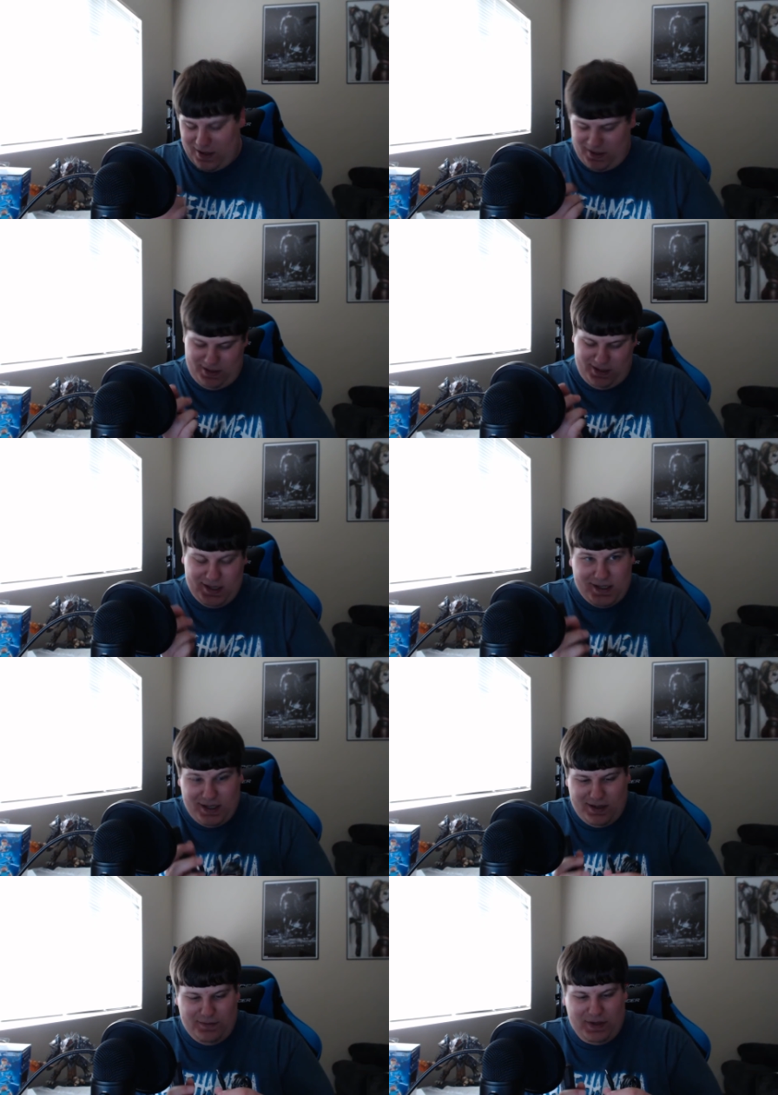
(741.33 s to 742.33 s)
And then this
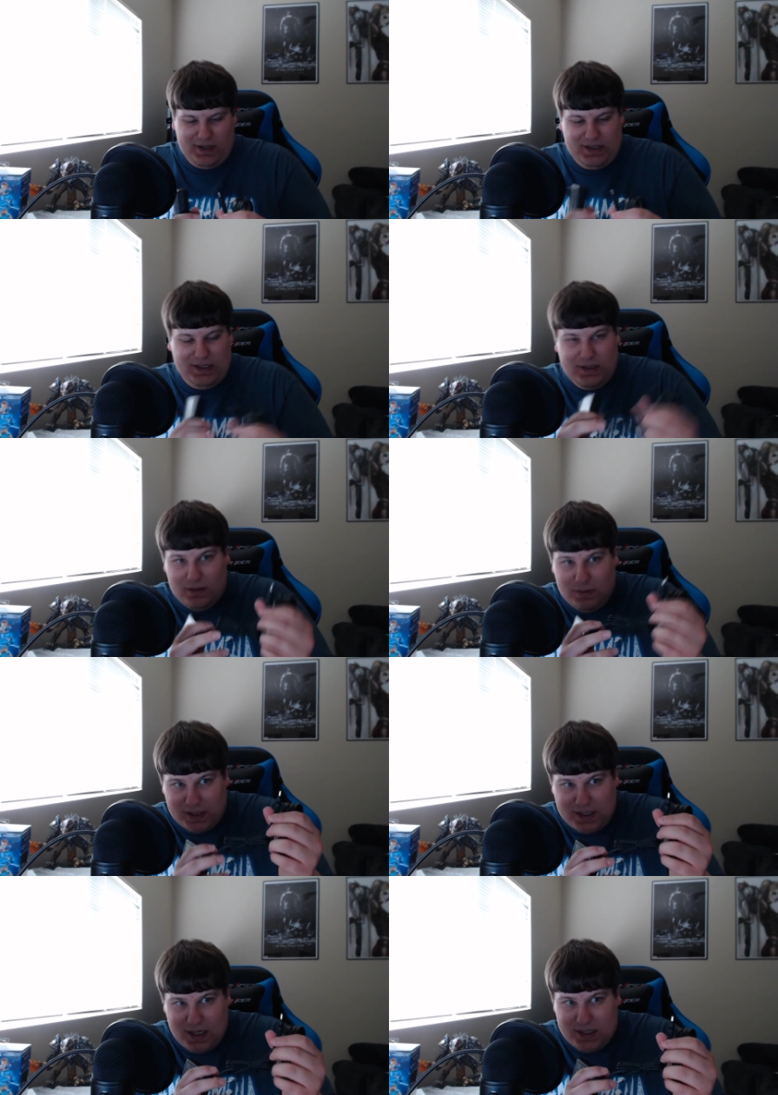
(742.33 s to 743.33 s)
end plugs into the
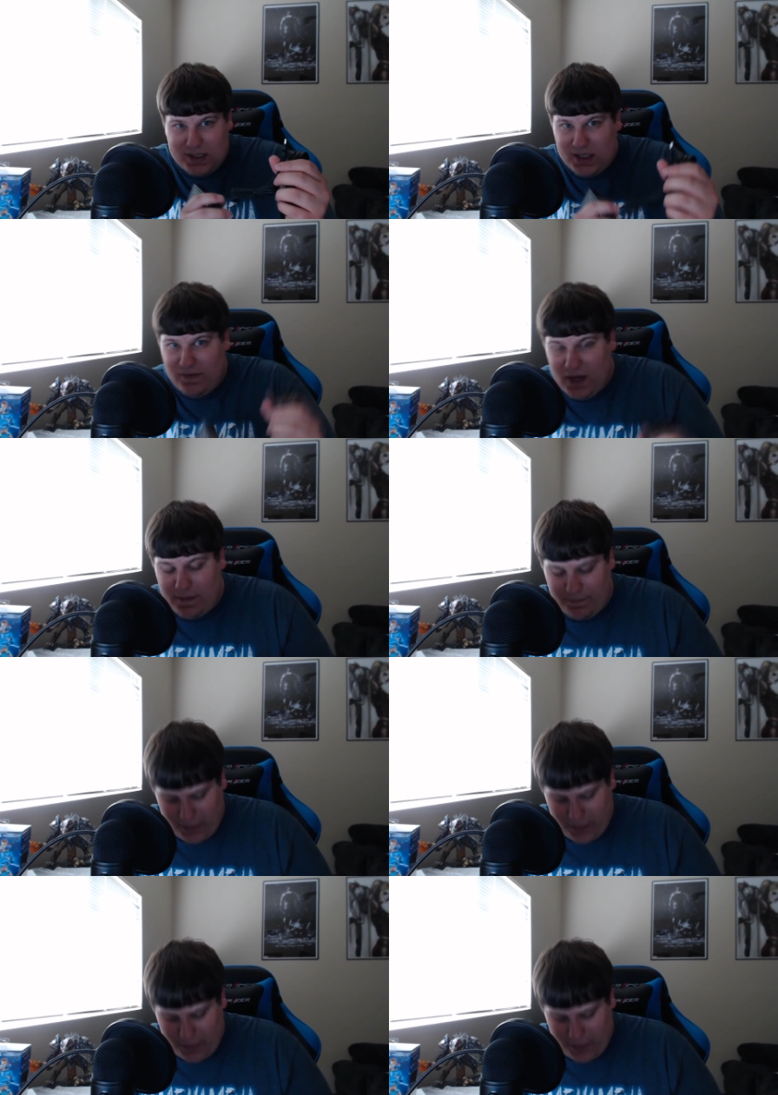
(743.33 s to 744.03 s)
PlayStation TV.